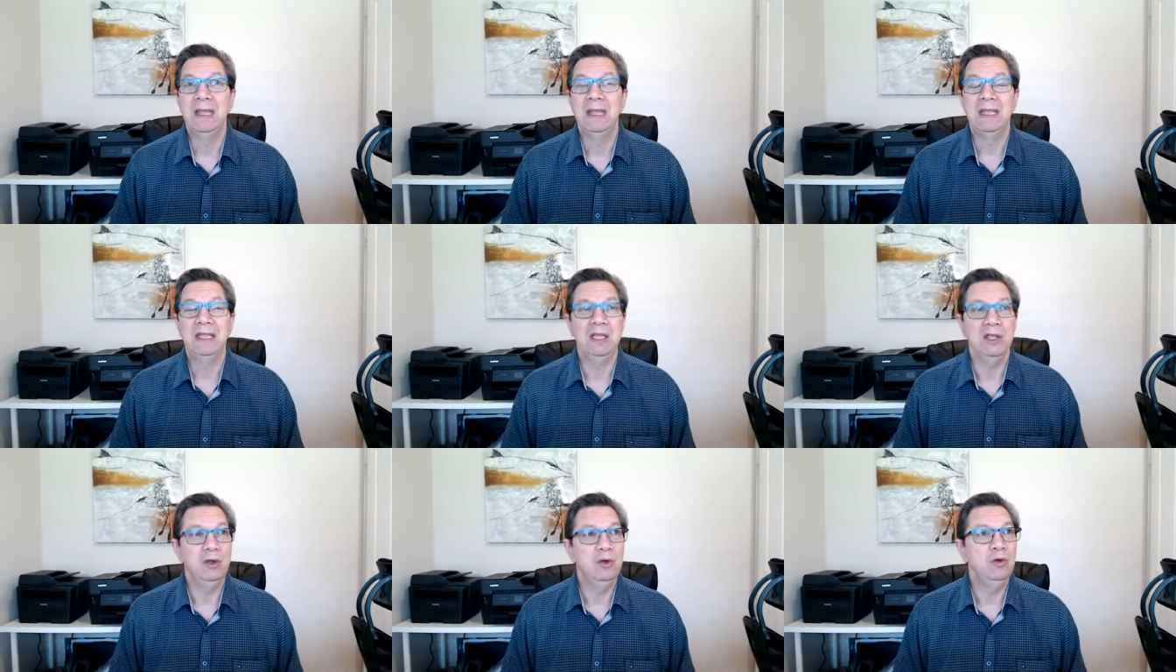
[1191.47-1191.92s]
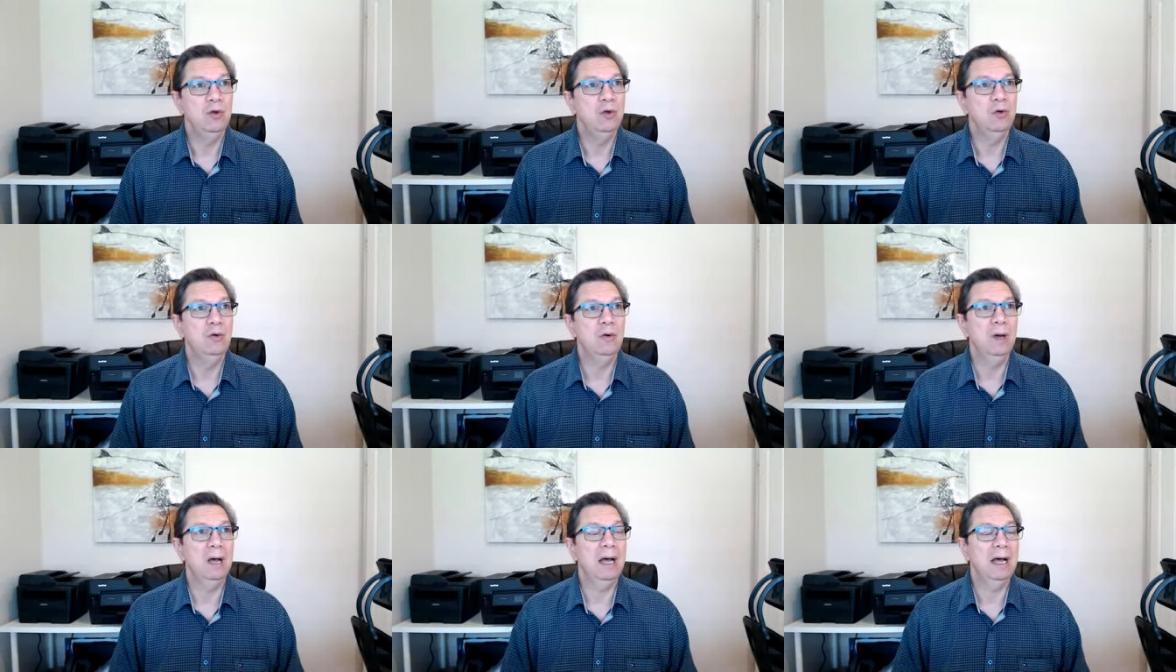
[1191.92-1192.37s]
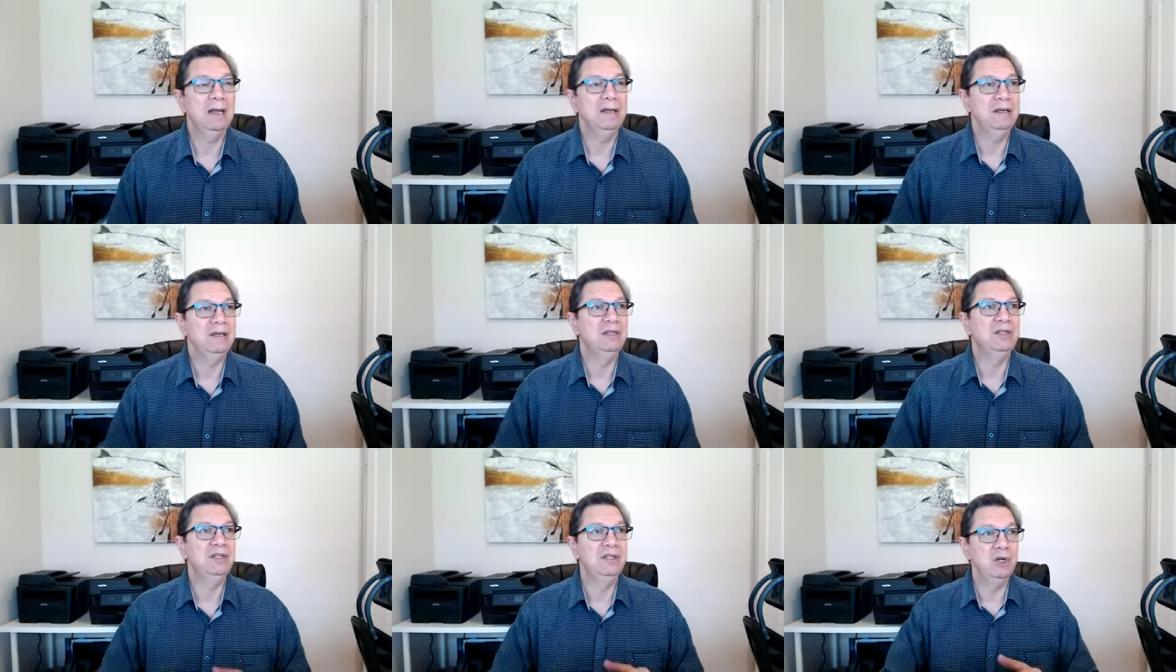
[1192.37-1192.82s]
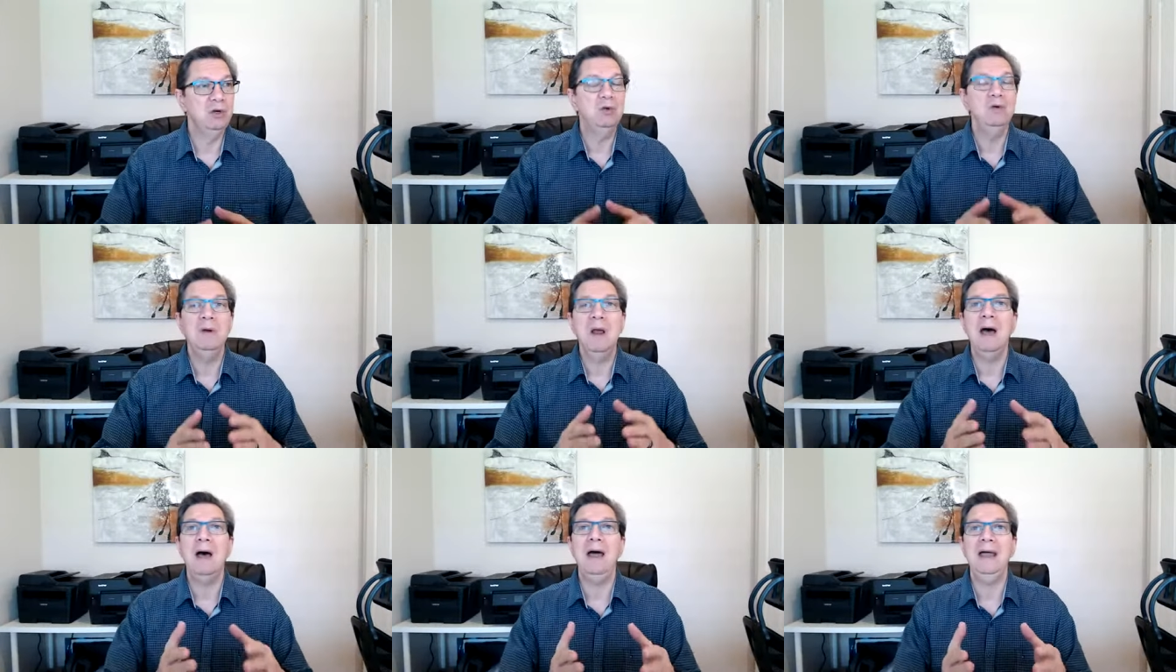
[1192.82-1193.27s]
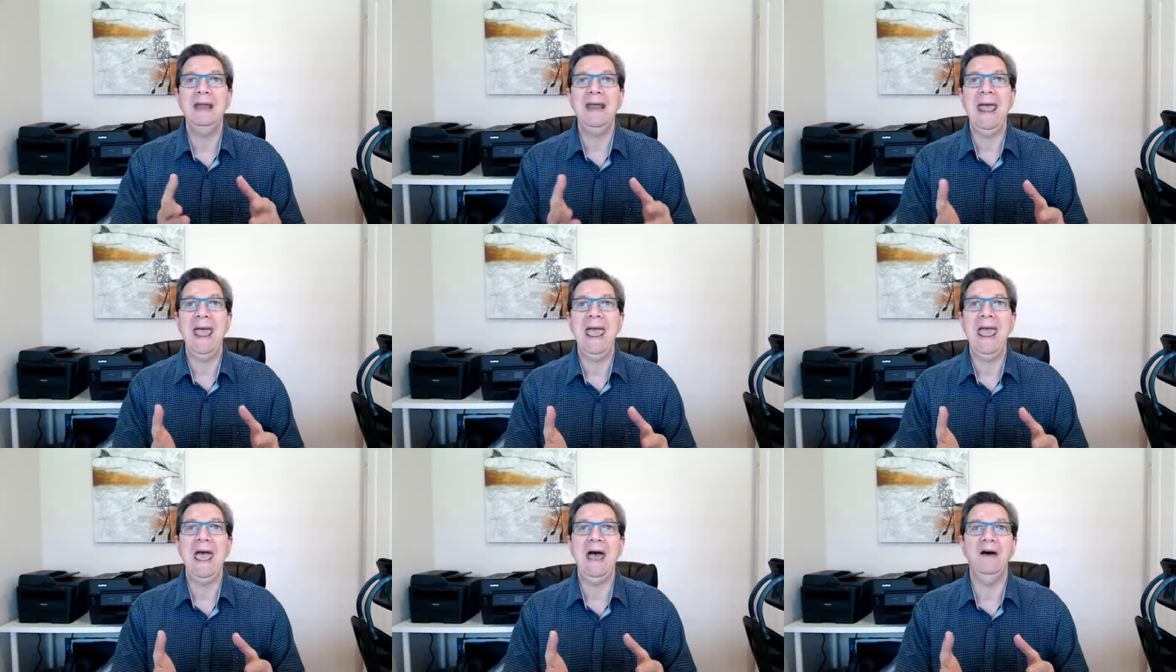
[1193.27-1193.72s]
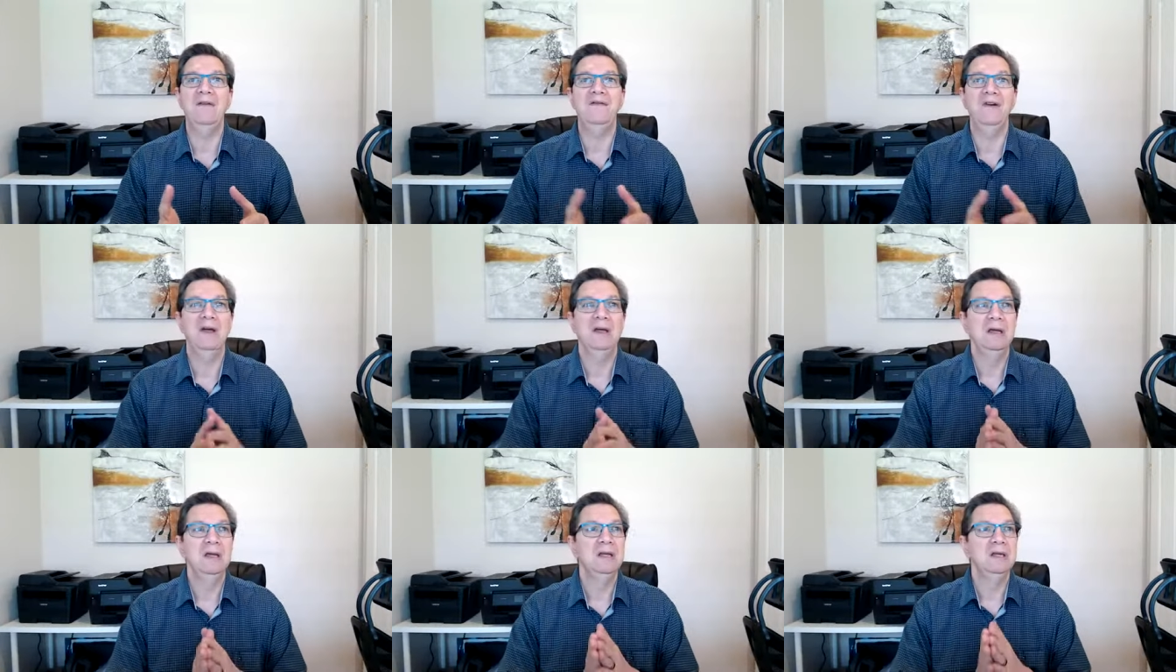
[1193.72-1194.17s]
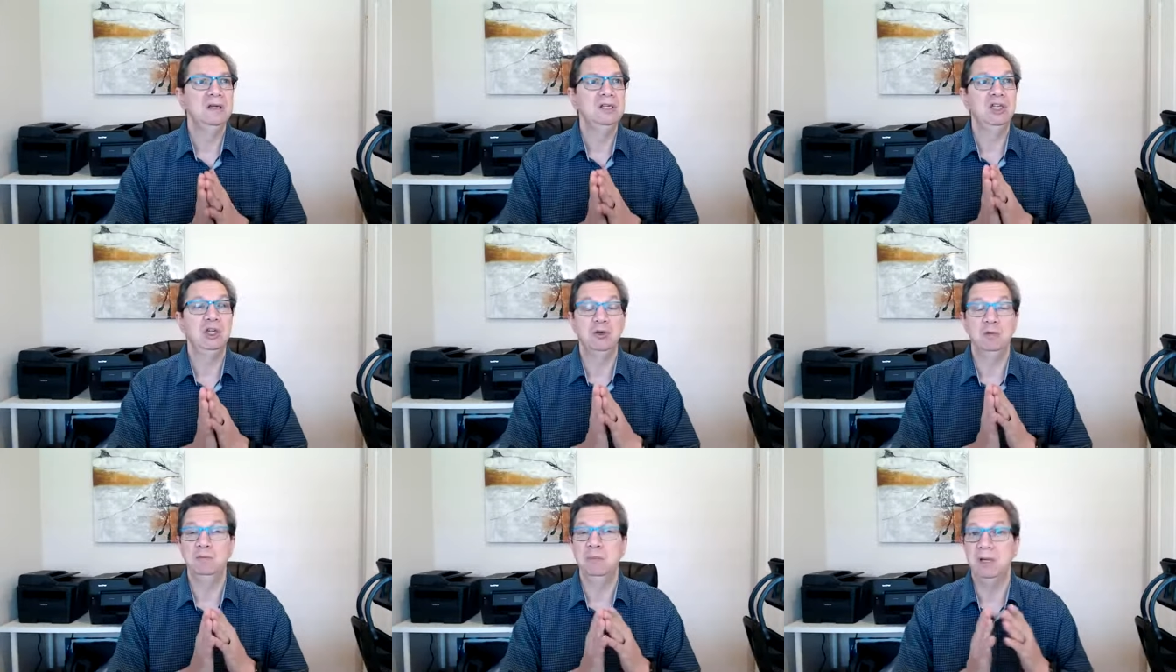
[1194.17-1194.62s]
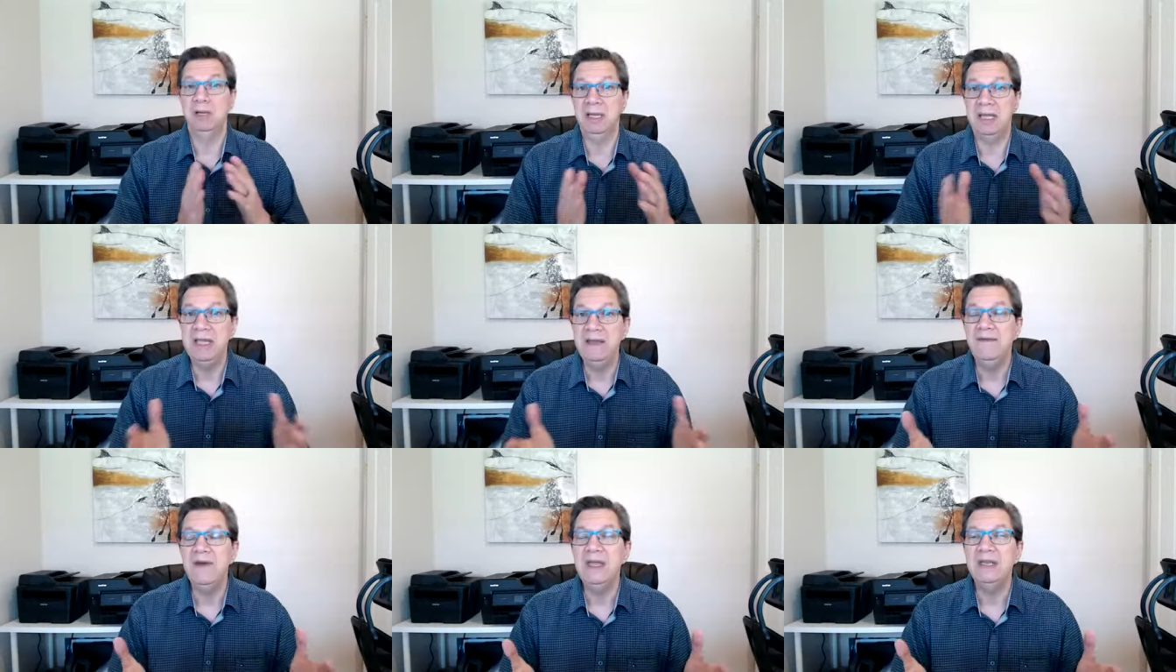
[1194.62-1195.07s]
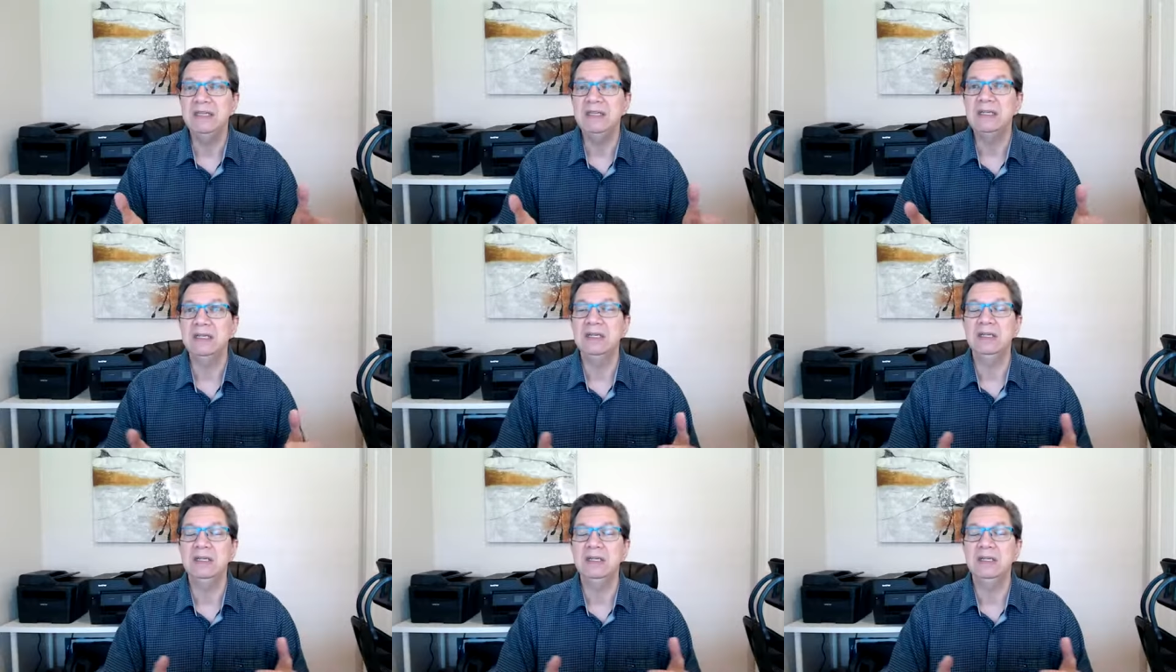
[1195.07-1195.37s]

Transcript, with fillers: you do not have to believe it.